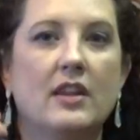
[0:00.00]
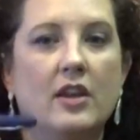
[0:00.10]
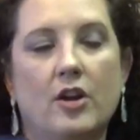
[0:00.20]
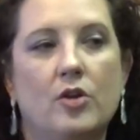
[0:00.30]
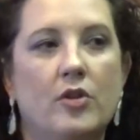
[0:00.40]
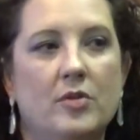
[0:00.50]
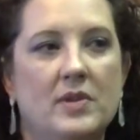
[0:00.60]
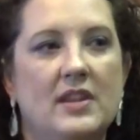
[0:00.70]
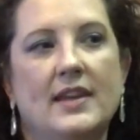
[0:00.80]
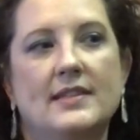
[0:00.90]
and there are going to
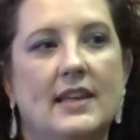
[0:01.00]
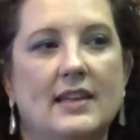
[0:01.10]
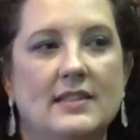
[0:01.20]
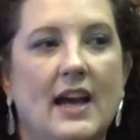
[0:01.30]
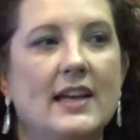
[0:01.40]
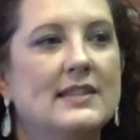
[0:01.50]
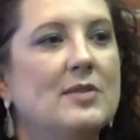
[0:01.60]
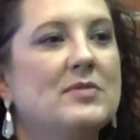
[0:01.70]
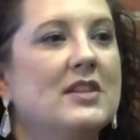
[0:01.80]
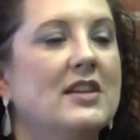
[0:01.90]
be things that entice
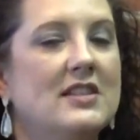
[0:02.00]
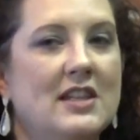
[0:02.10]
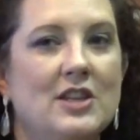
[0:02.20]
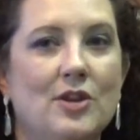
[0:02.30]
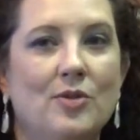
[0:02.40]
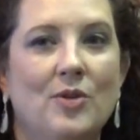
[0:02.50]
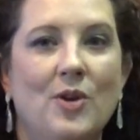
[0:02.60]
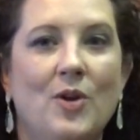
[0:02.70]
them to continue